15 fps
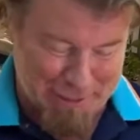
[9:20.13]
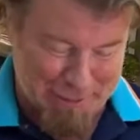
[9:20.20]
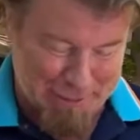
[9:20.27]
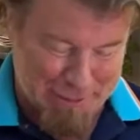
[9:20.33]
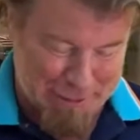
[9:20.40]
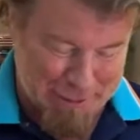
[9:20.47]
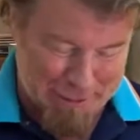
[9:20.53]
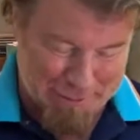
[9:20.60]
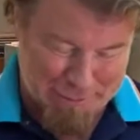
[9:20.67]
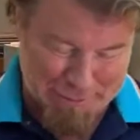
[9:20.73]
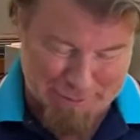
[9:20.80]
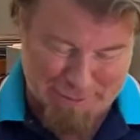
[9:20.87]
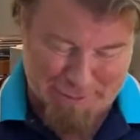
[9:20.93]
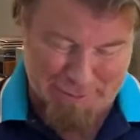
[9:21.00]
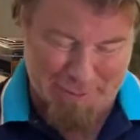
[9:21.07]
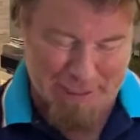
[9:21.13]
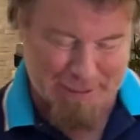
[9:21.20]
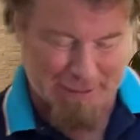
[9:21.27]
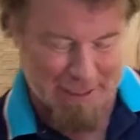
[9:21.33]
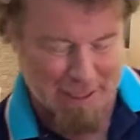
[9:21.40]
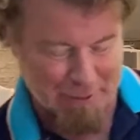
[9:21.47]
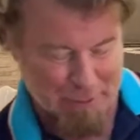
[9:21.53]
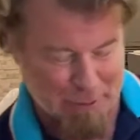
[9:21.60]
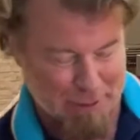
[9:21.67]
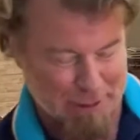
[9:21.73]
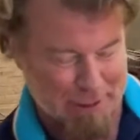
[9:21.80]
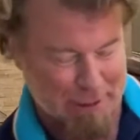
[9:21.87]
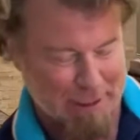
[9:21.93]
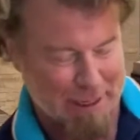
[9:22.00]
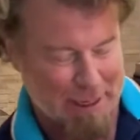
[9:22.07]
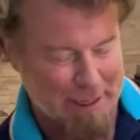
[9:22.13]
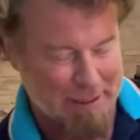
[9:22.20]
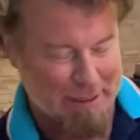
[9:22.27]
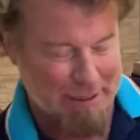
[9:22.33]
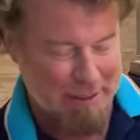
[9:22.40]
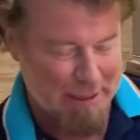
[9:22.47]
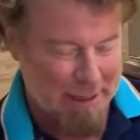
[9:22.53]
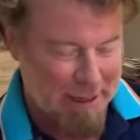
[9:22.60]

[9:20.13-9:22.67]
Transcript: how, you know, it's amazing how long it can get.